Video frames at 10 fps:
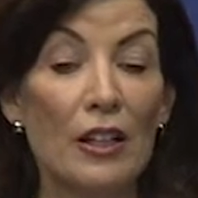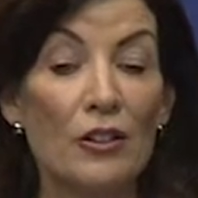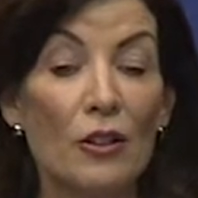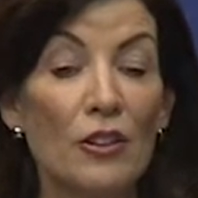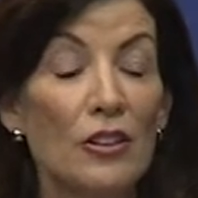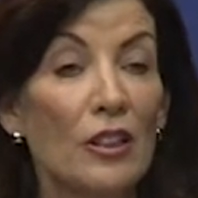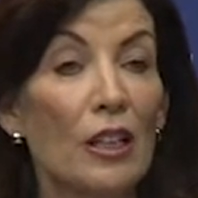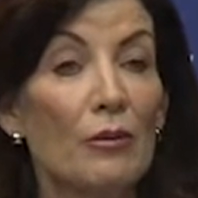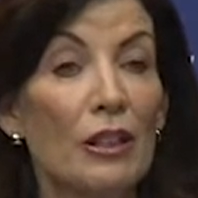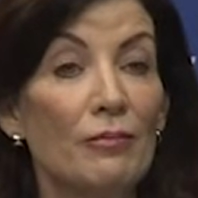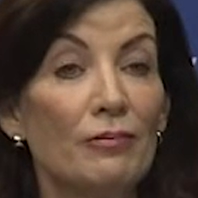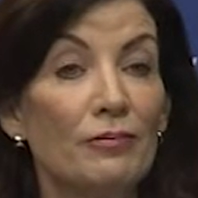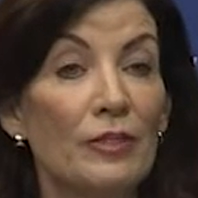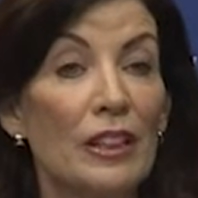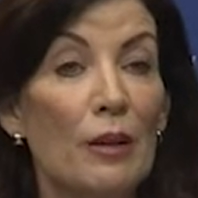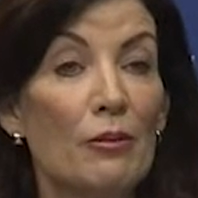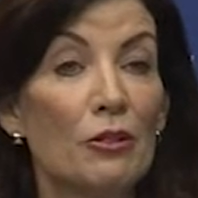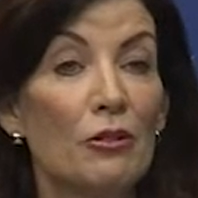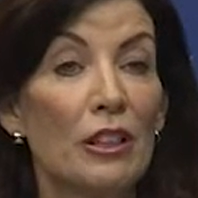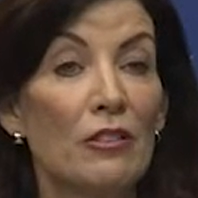So this is going to be an
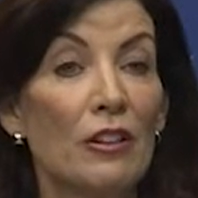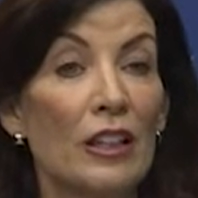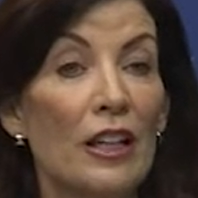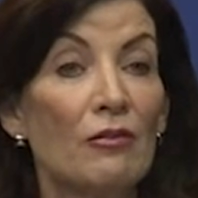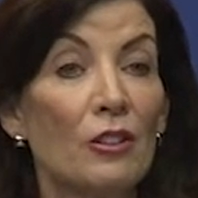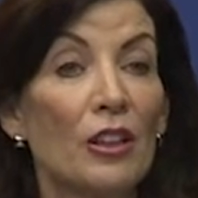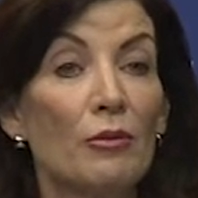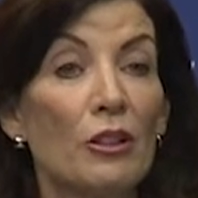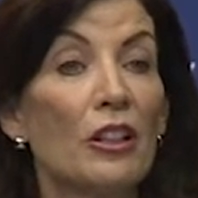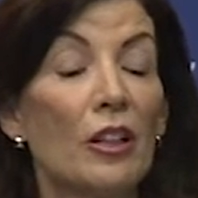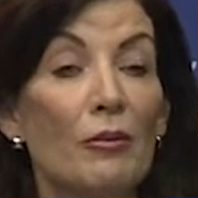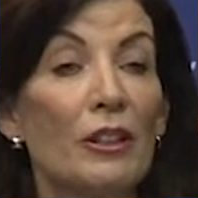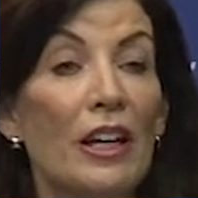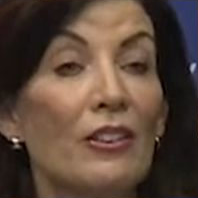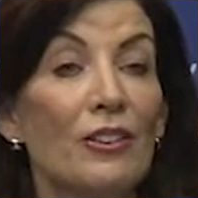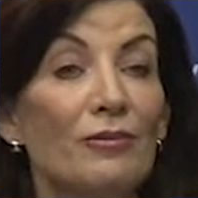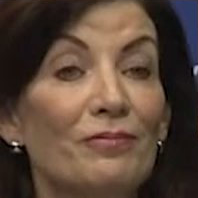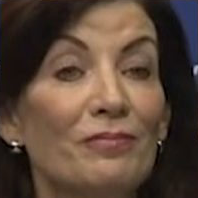opportunity, again, for the community to come together.